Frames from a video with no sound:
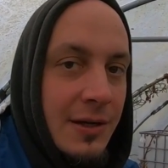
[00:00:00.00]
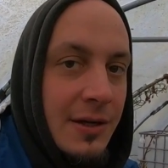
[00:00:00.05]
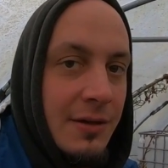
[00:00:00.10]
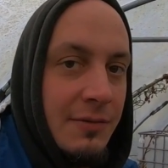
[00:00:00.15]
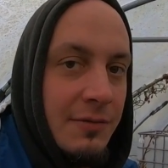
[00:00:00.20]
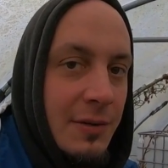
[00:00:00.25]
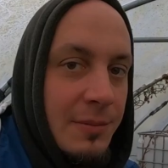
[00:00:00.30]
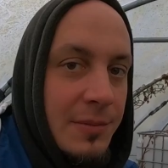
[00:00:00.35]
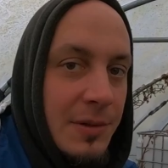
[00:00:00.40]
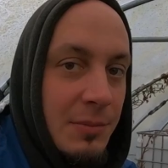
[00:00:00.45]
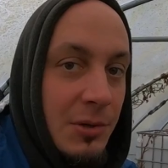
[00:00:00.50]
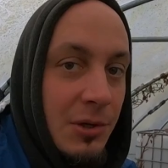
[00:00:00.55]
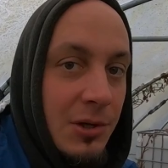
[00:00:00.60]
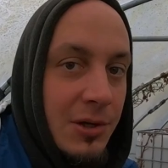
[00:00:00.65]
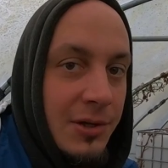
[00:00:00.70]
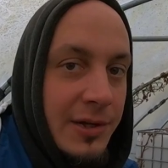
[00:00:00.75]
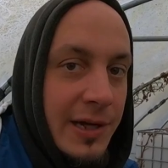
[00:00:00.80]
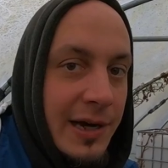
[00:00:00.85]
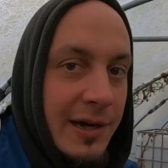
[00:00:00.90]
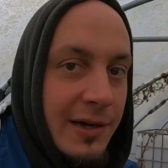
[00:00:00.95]
from the Bull
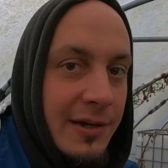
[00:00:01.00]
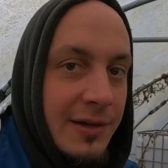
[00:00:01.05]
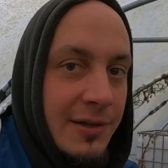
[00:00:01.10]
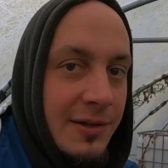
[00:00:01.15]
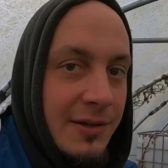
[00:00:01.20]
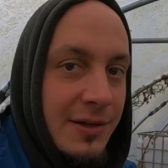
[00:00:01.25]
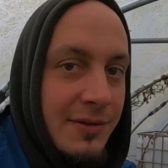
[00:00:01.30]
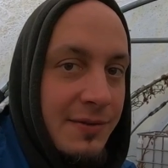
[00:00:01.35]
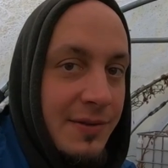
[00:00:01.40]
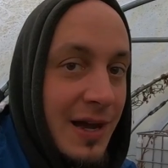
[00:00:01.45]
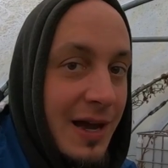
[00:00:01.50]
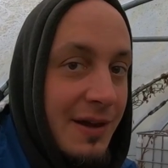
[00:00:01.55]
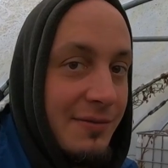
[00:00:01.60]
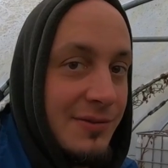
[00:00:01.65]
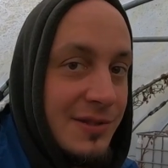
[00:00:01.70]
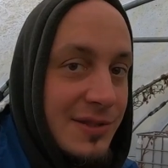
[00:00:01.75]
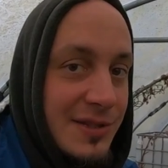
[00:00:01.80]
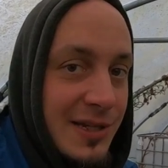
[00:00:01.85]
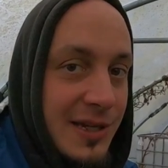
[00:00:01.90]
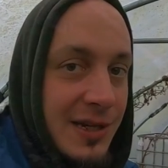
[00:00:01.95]
on Ark. If you
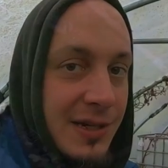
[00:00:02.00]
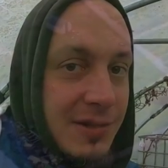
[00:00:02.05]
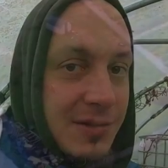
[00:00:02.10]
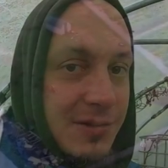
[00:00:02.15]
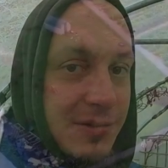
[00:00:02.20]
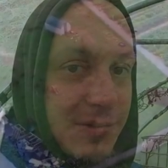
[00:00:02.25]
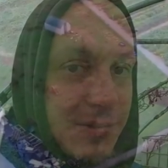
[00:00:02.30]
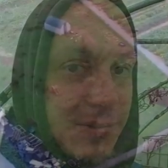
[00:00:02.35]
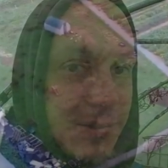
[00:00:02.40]
haven't seen